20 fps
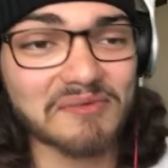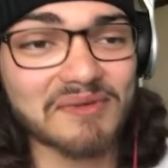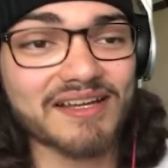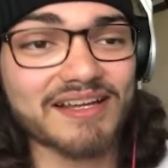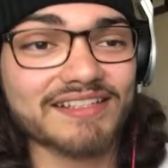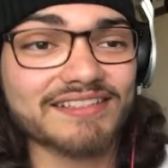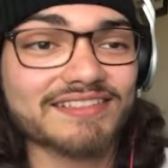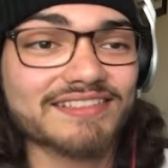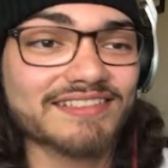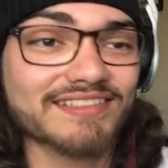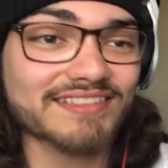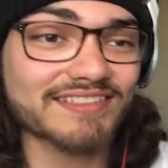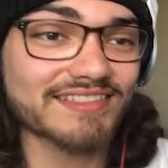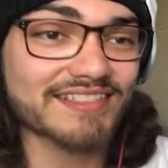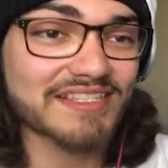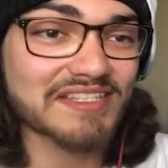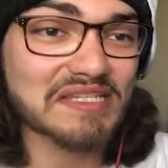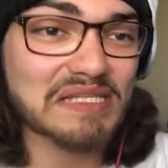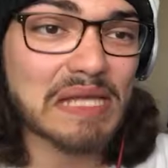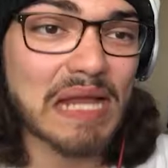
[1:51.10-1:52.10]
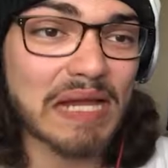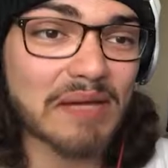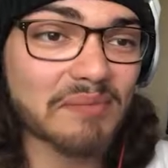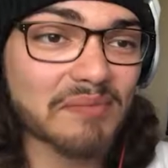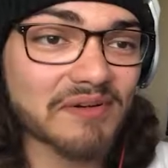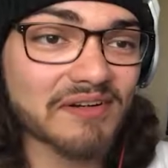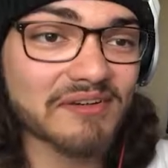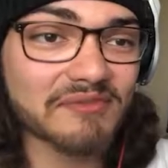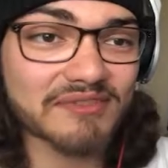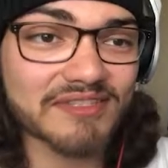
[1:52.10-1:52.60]
We got the
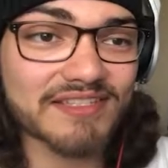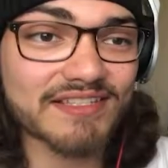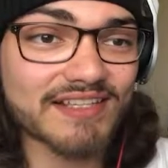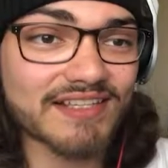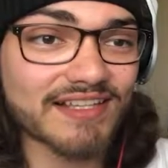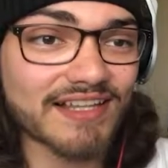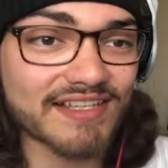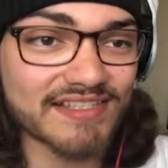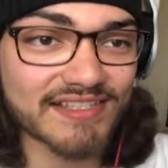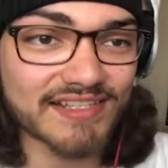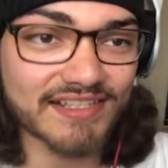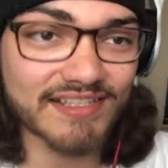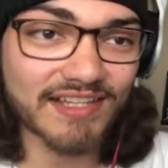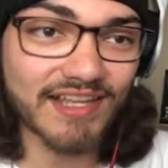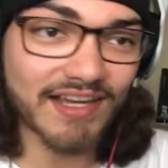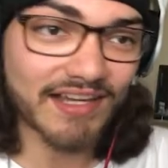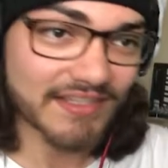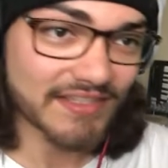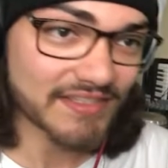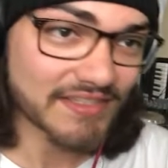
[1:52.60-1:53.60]
sniper with his classic lines.